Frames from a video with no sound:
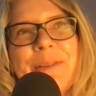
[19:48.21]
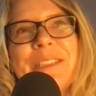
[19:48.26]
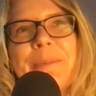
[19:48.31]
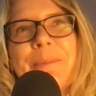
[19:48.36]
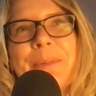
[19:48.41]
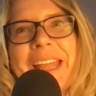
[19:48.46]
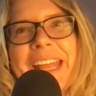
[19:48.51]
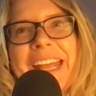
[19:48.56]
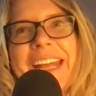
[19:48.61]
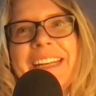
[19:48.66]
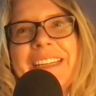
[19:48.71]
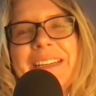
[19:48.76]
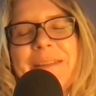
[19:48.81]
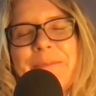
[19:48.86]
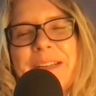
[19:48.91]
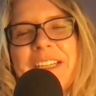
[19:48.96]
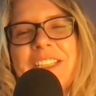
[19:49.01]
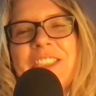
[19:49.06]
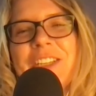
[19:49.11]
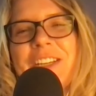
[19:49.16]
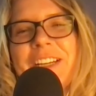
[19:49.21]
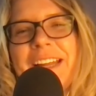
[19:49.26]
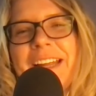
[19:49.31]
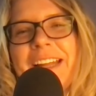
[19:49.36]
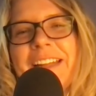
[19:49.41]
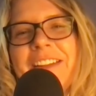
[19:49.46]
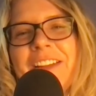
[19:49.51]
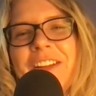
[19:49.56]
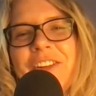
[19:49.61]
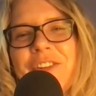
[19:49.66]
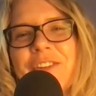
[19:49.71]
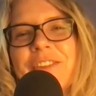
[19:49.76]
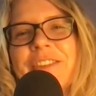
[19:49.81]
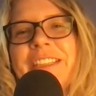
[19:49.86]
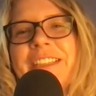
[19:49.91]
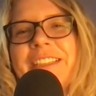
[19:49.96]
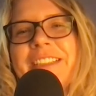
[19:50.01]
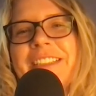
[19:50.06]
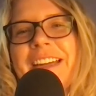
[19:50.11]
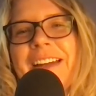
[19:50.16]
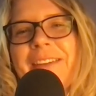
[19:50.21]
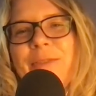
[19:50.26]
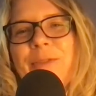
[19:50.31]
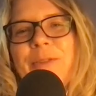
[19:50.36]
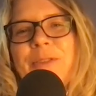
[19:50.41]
a planned admission, and the nursing staff